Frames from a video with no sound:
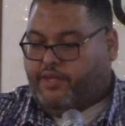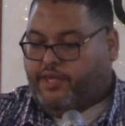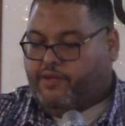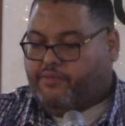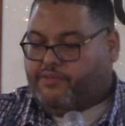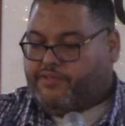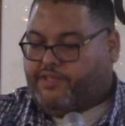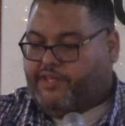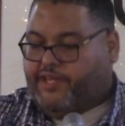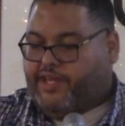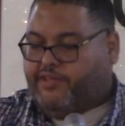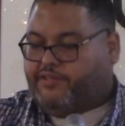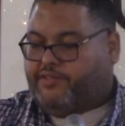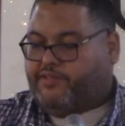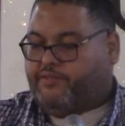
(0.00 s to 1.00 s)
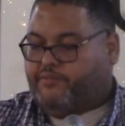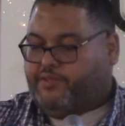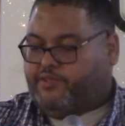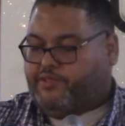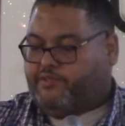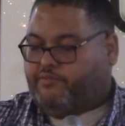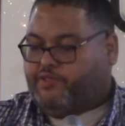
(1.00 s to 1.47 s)
It was a nation in
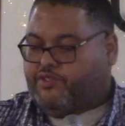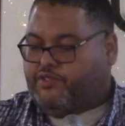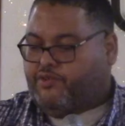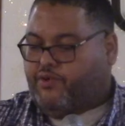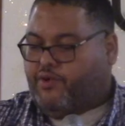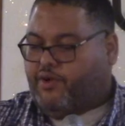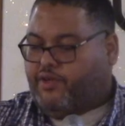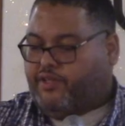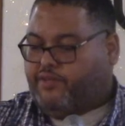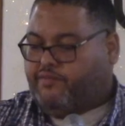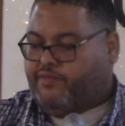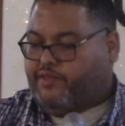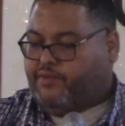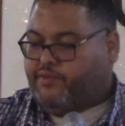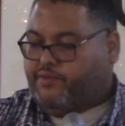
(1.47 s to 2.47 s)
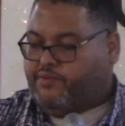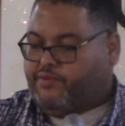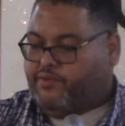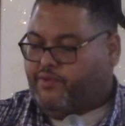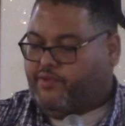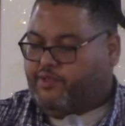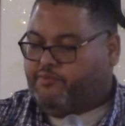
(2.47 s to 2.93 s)
which the majority of
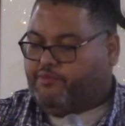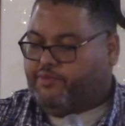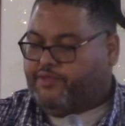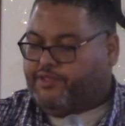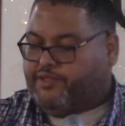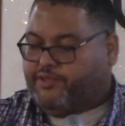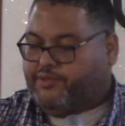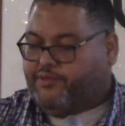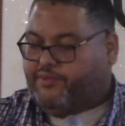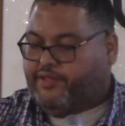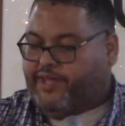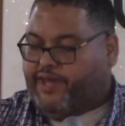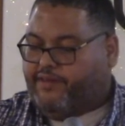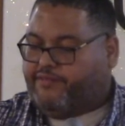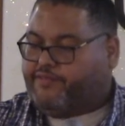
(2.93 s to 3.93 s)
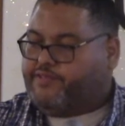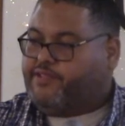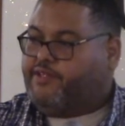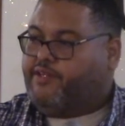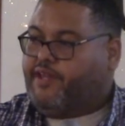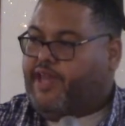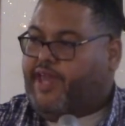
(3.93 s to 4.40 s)
those on the political left
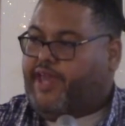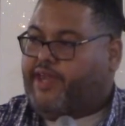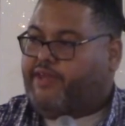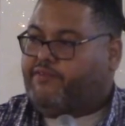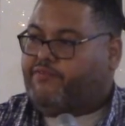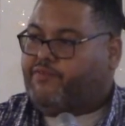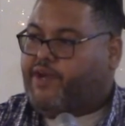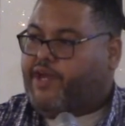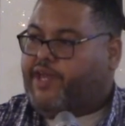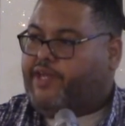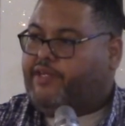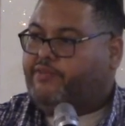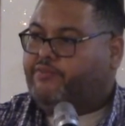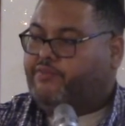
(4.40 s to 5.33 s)
and right